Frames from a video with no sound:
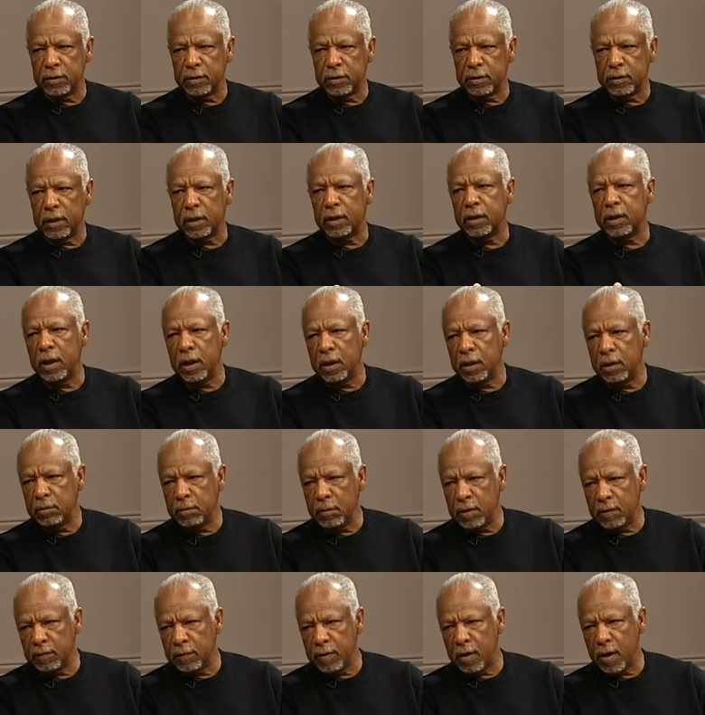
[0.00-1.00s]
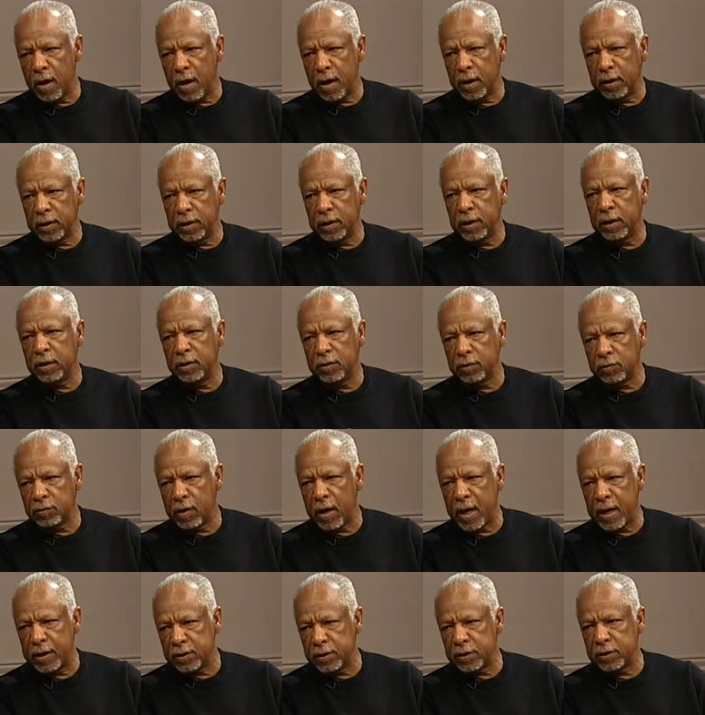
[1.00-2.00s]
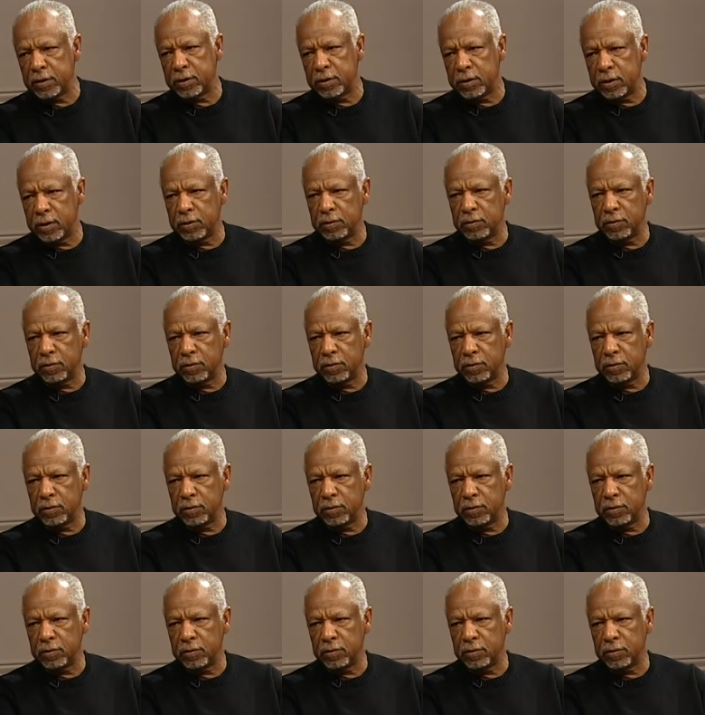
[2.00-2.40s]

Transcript: the kingdom of God and his righteousness.